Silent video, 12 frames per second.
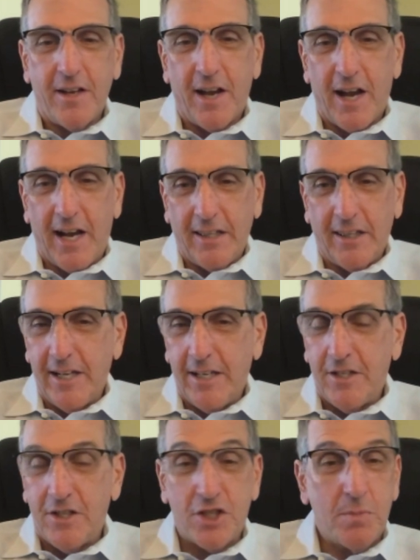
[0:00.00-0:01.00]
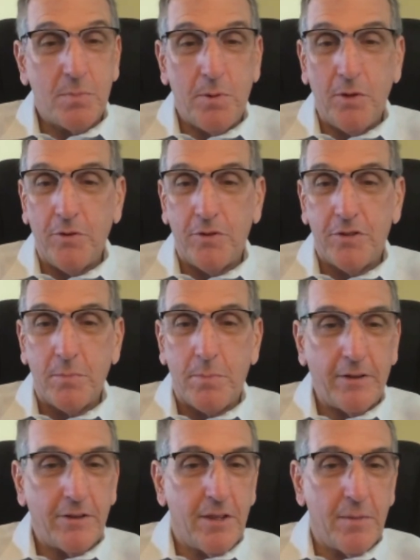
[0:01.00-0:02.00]
I liked disputes
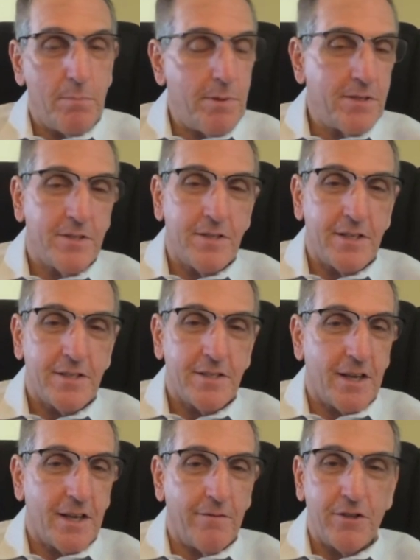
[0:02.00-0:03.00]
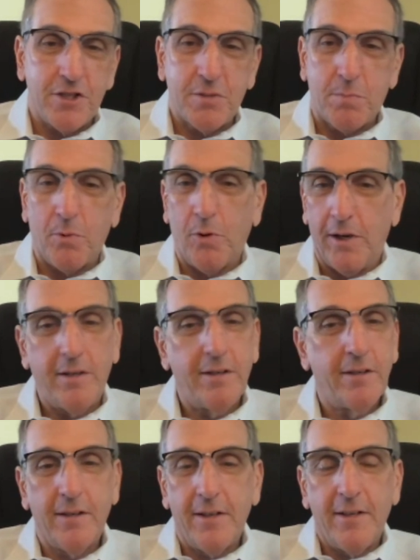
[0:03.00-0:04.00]
about the business of the
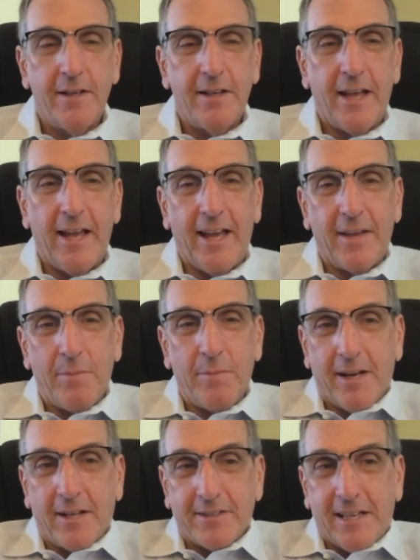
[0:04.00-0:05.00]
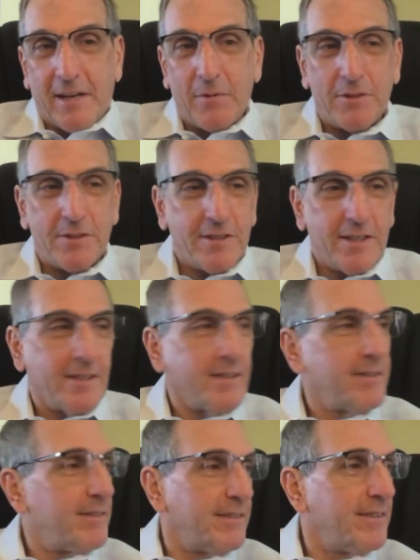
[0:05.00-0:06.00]
sport. And because I was a
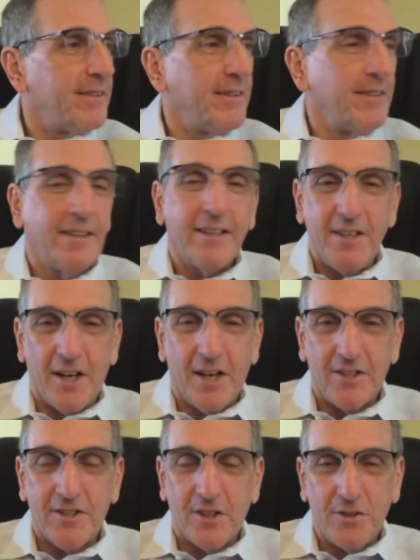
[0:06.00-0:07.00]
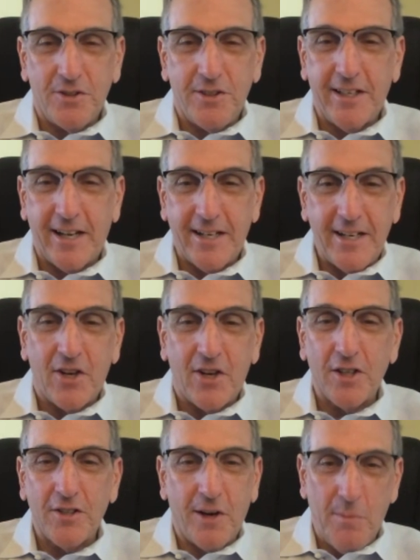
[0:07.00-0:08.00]
young associate, I didn't
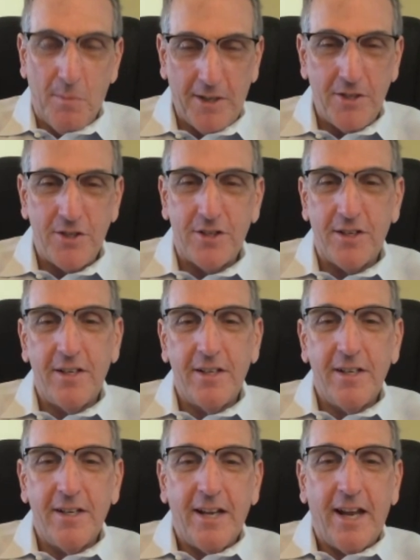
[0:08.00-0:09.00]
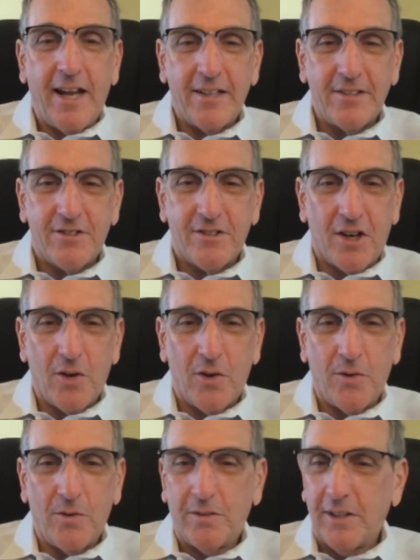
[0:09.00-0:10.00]
cost very much. And
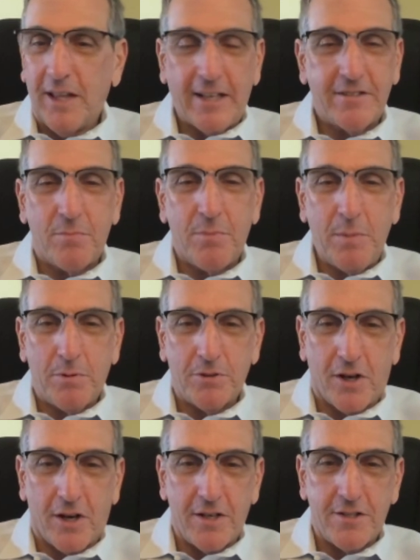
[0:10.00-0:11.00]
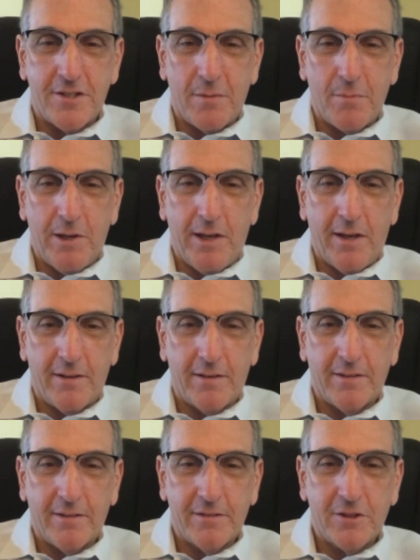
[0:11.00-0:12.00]
so lots of people started to send me
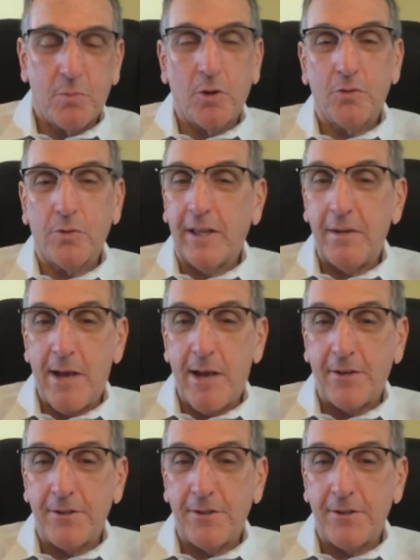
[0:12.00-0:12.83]
sports-related matters.